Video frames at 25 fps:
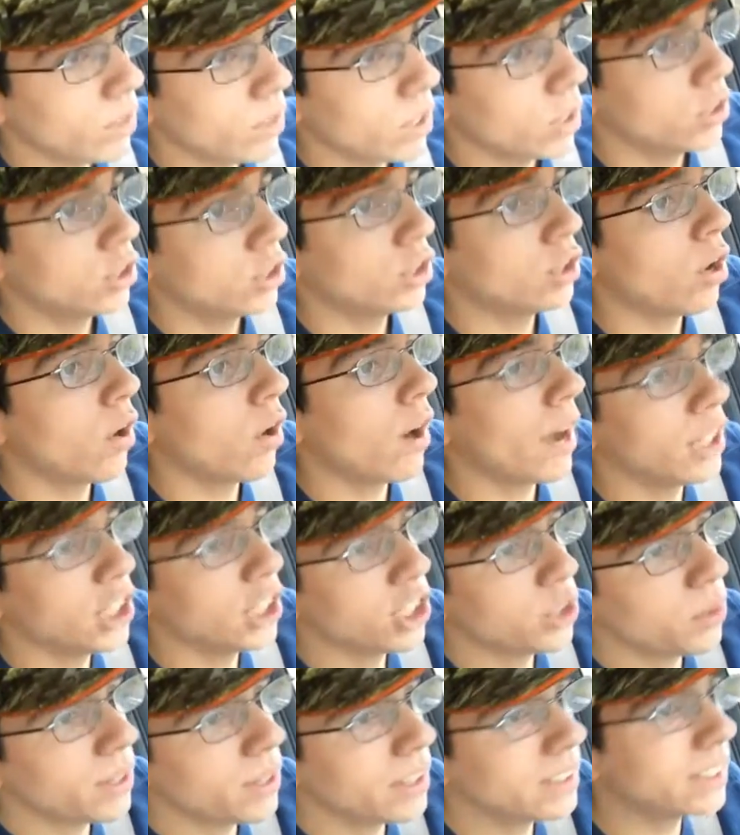So I
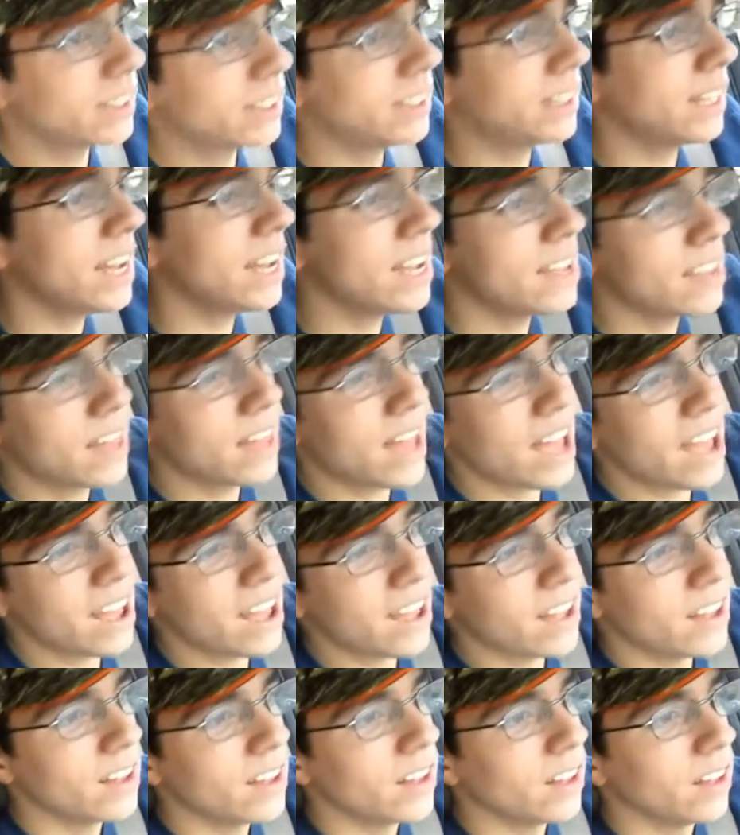just wanted to say that
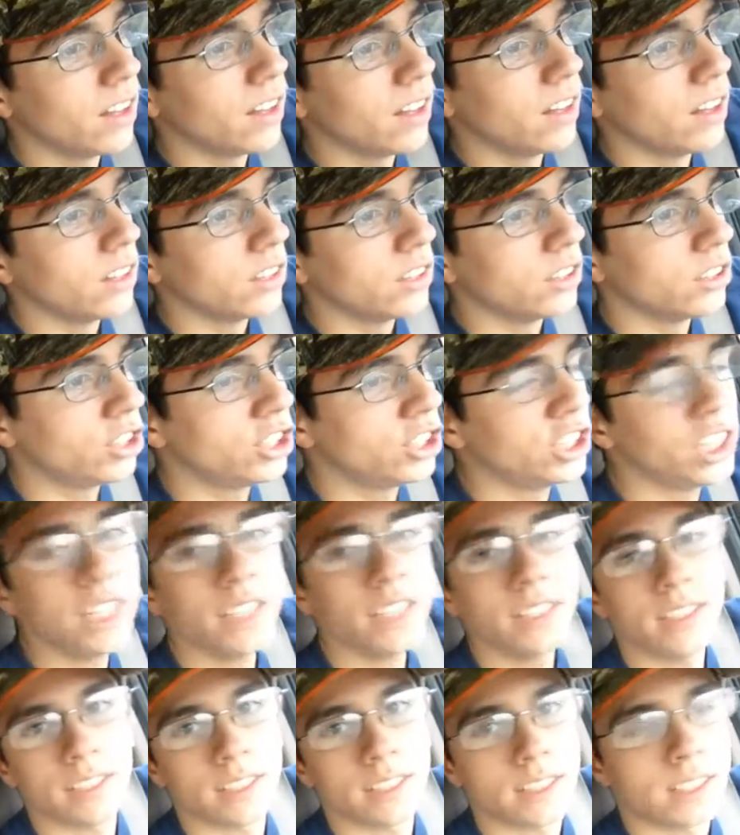
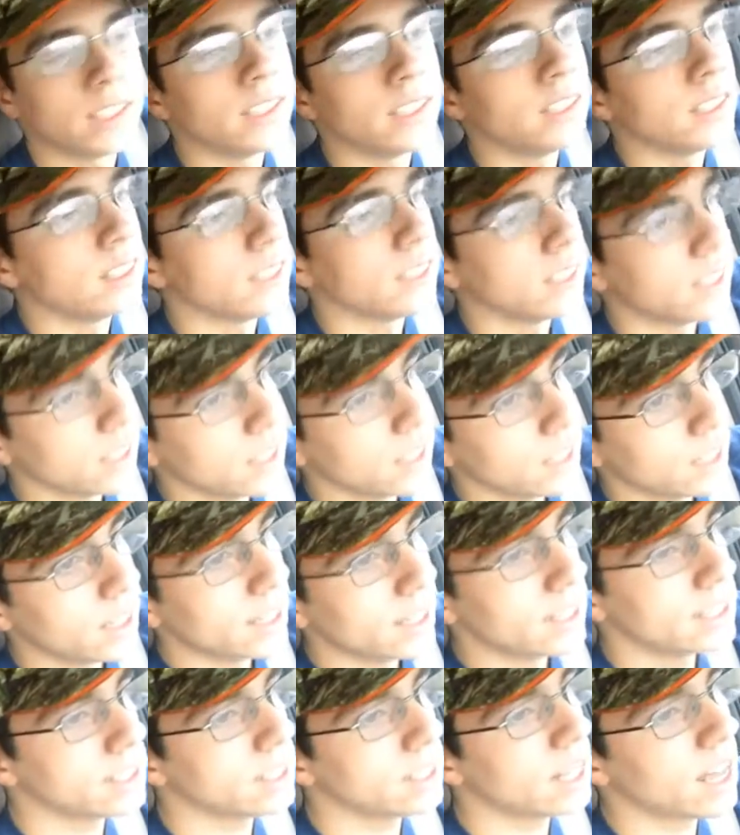Jesus
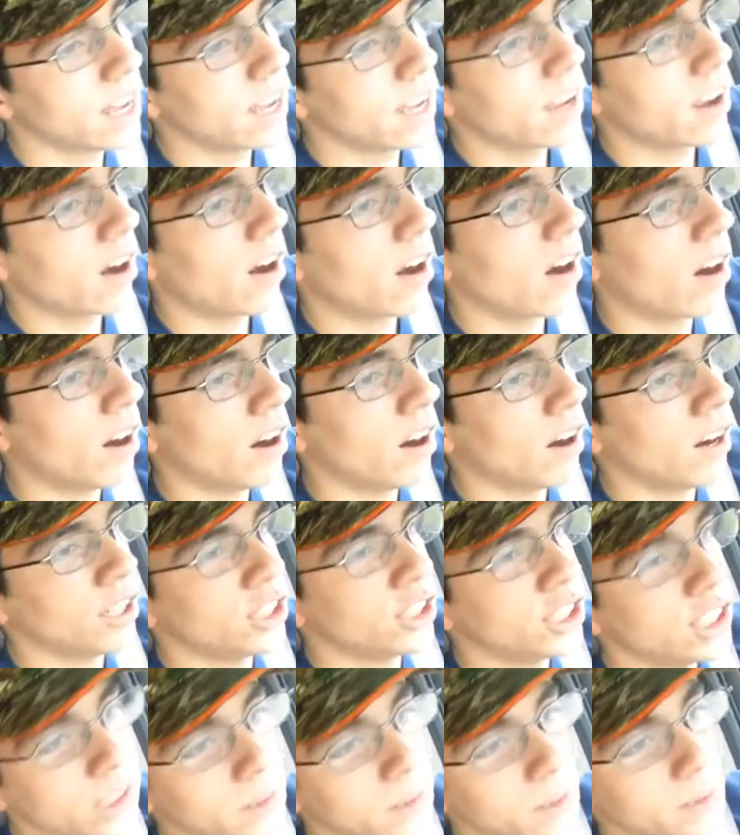is like our
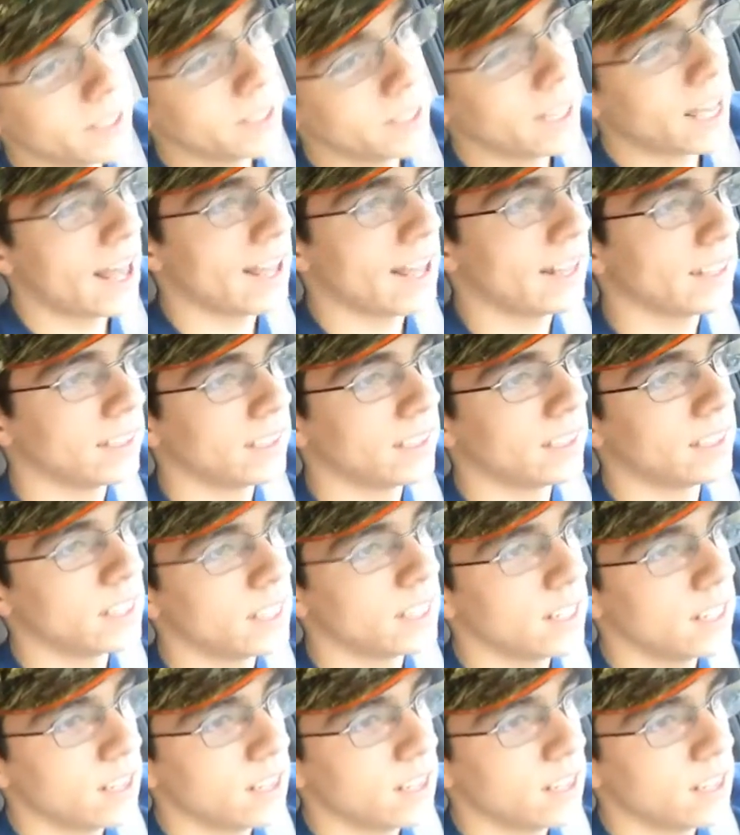GPS.